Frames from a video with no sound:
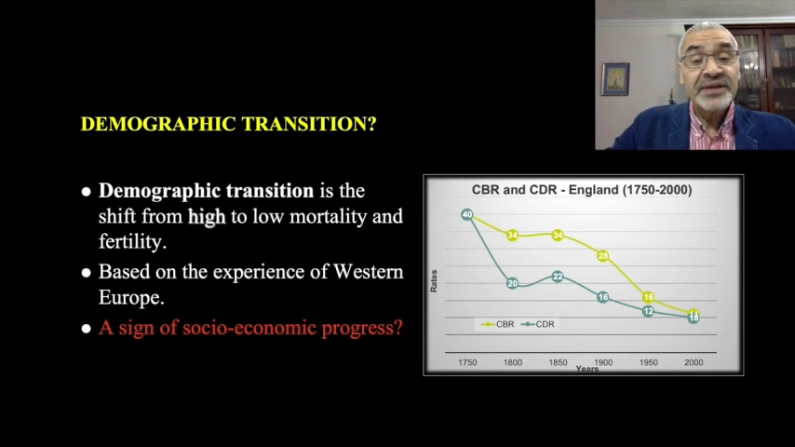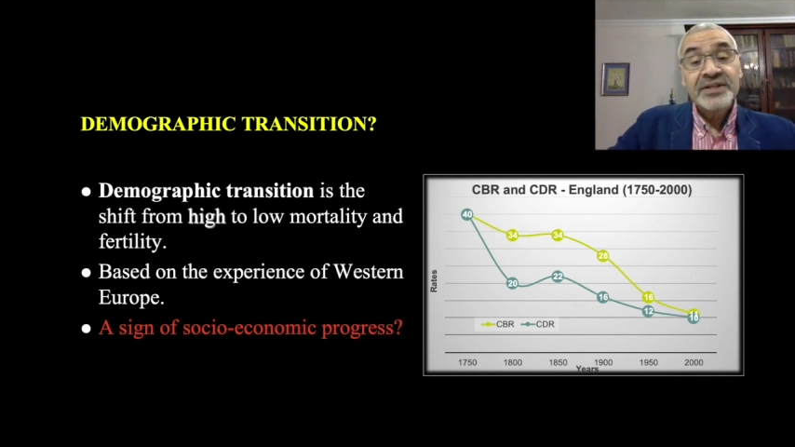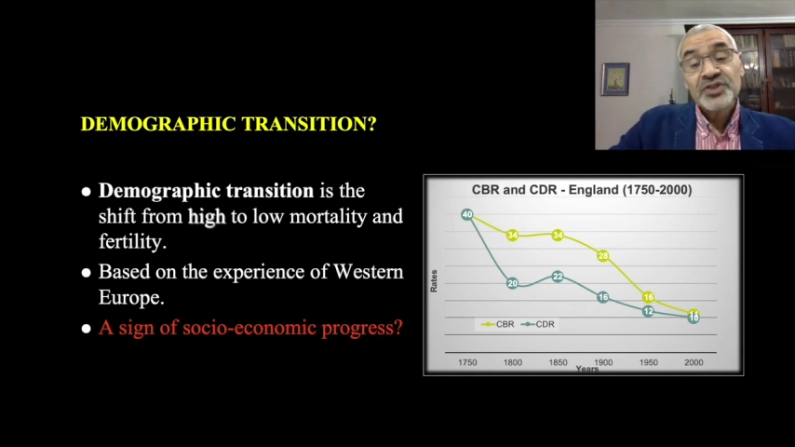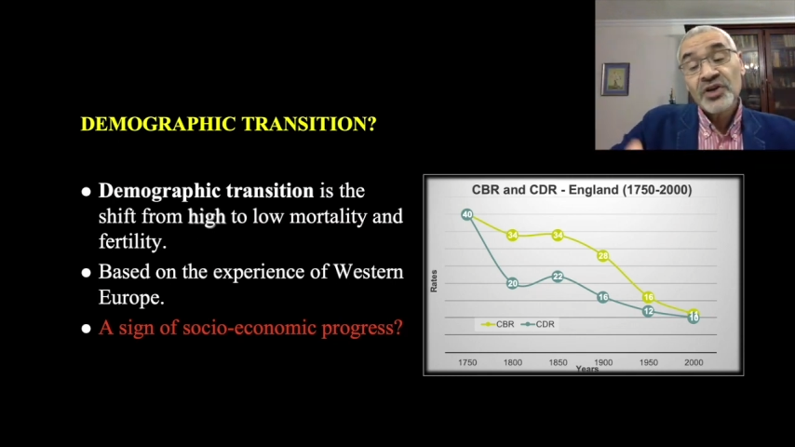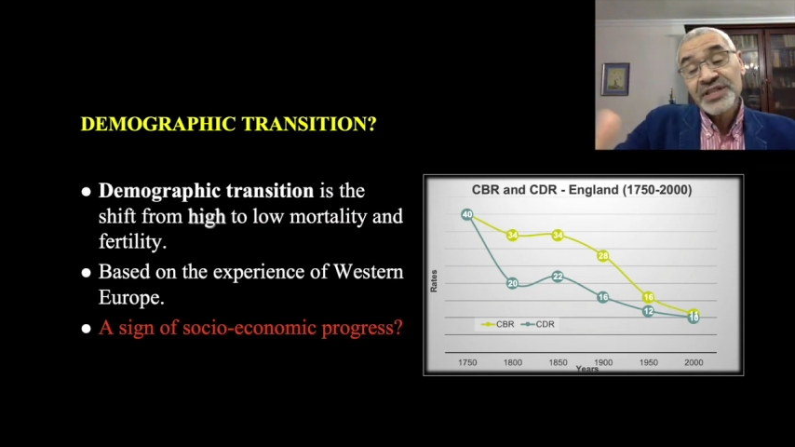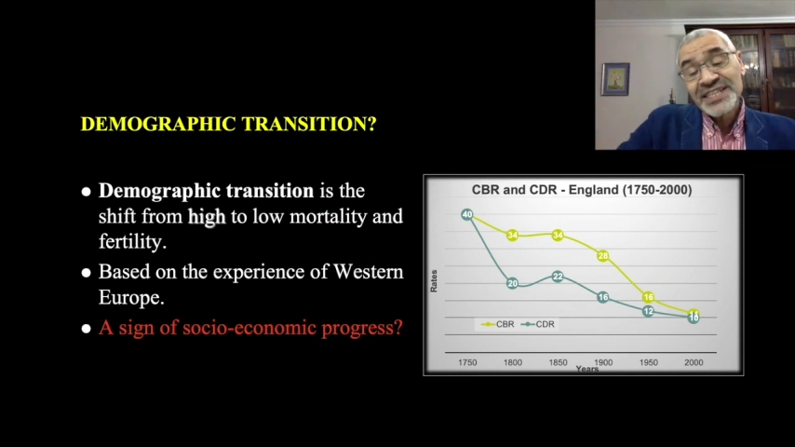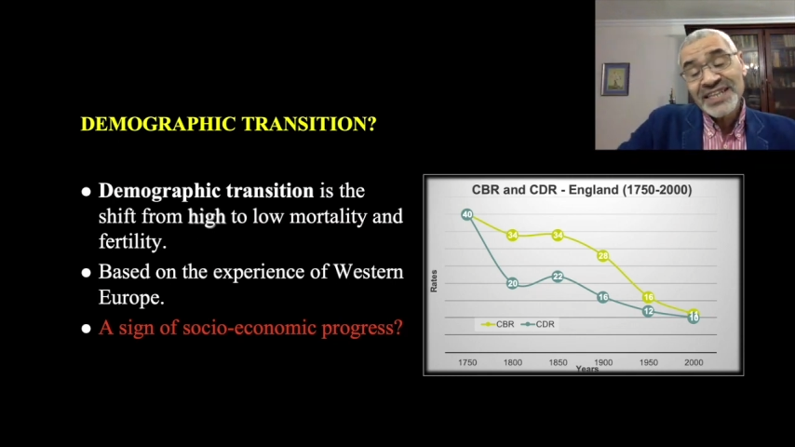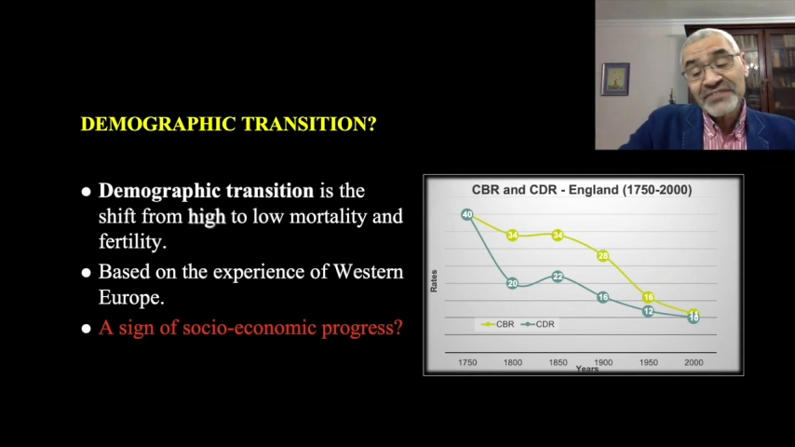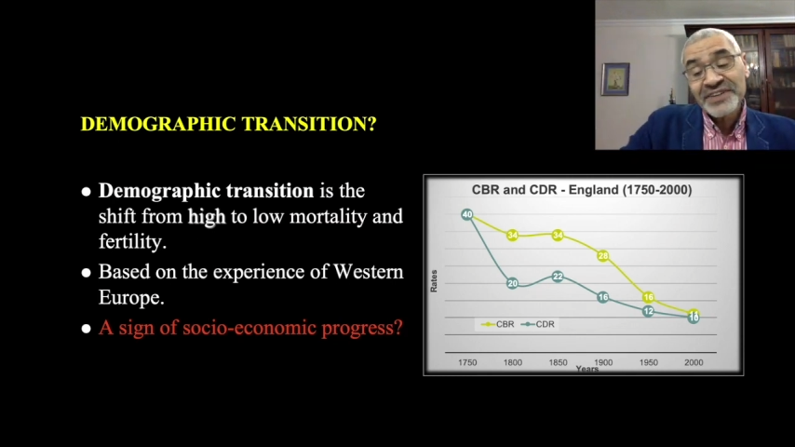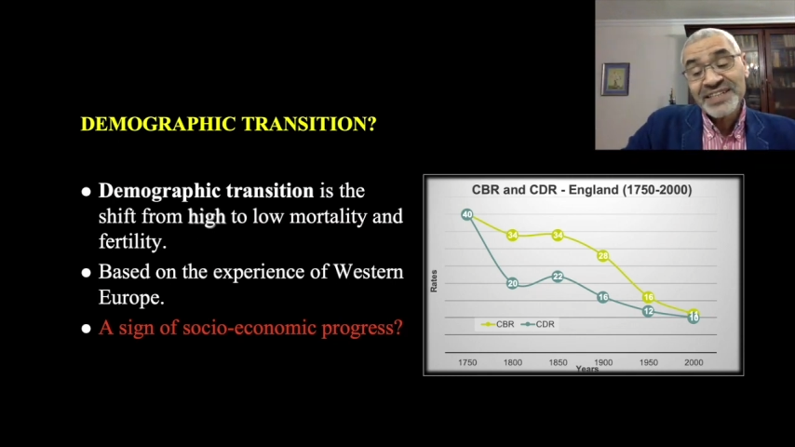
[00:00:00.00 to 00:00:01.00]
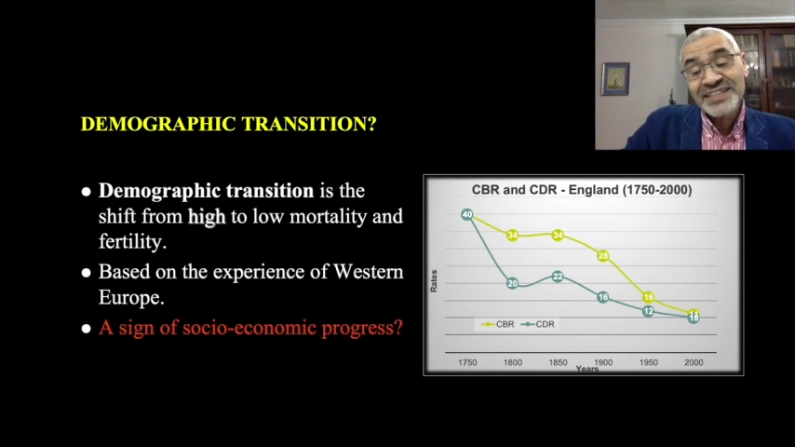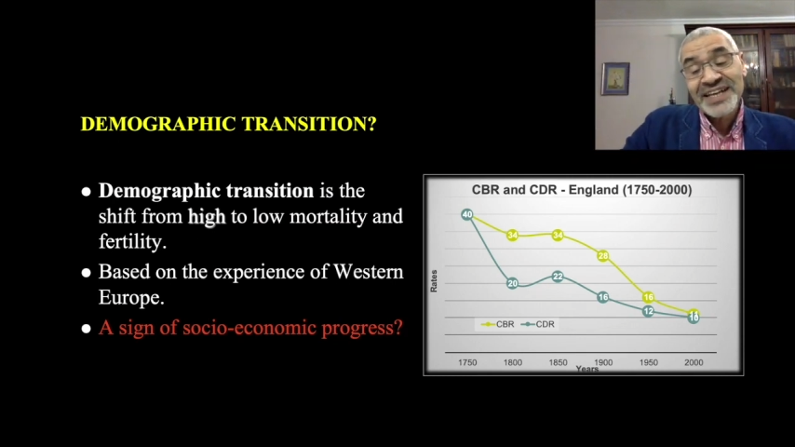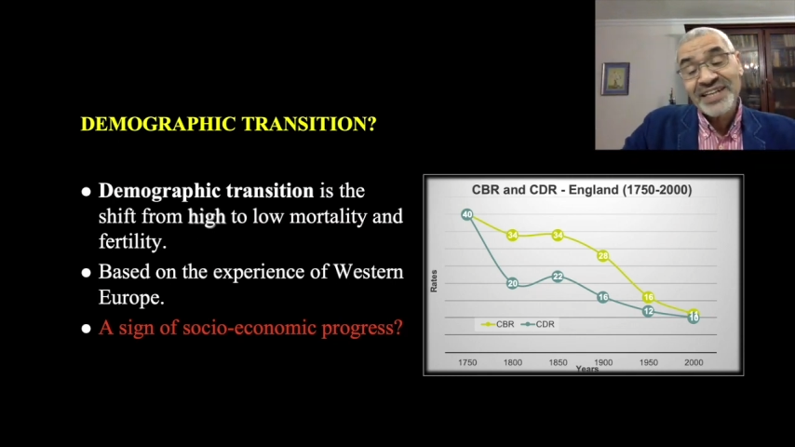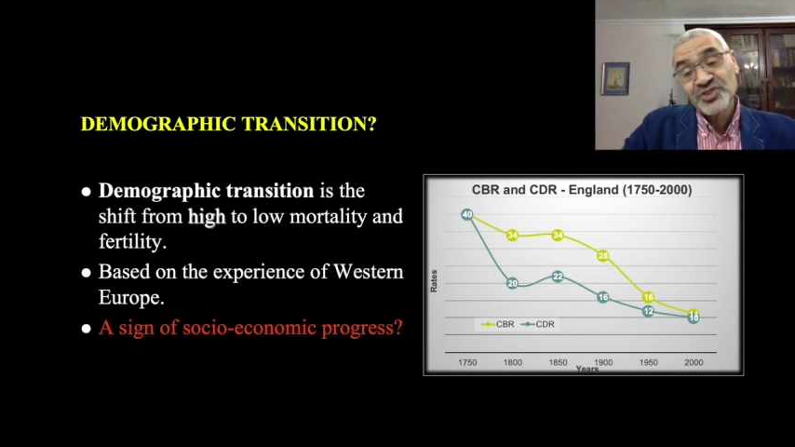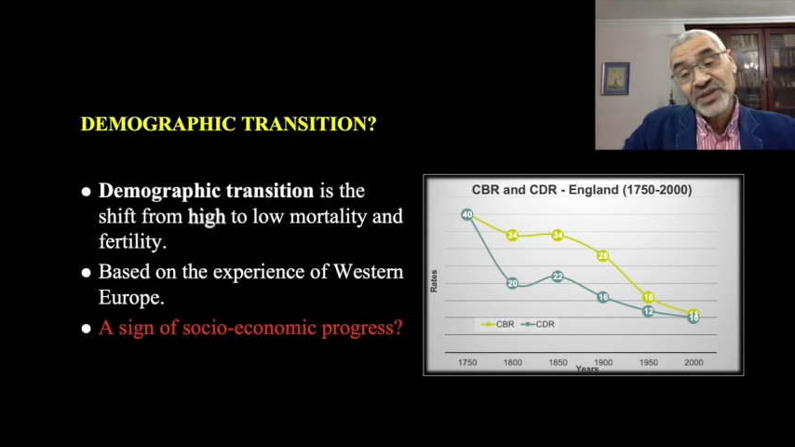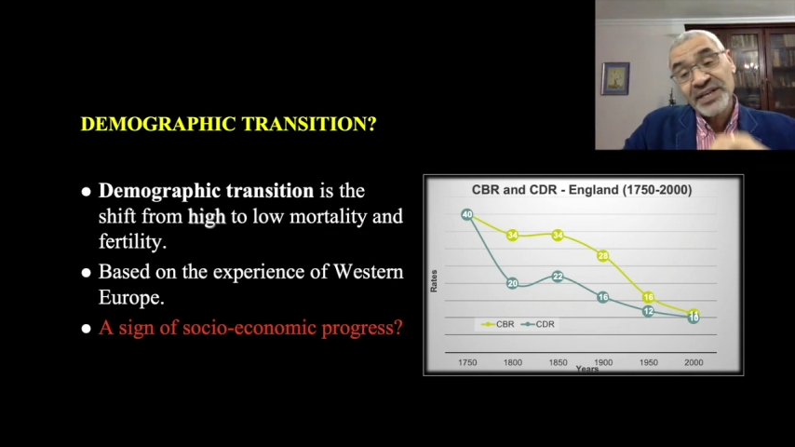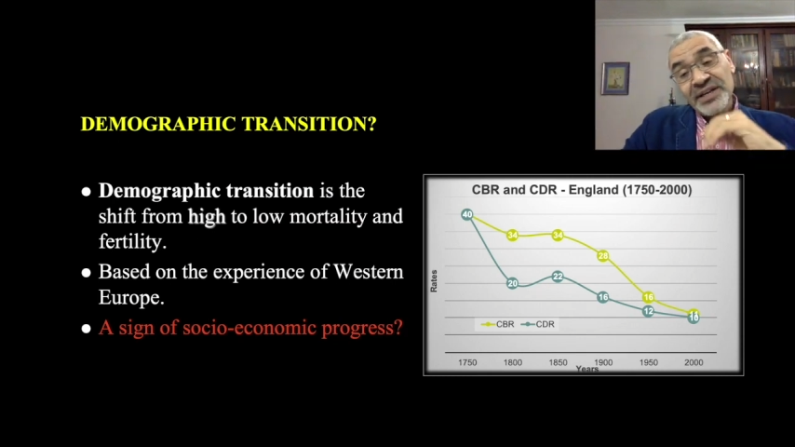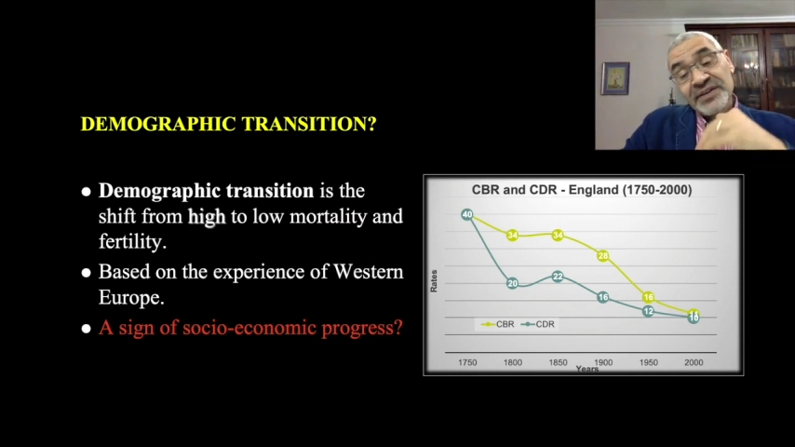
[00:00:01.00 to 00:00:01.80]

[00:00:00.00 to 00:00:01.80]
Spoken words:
So this affected actually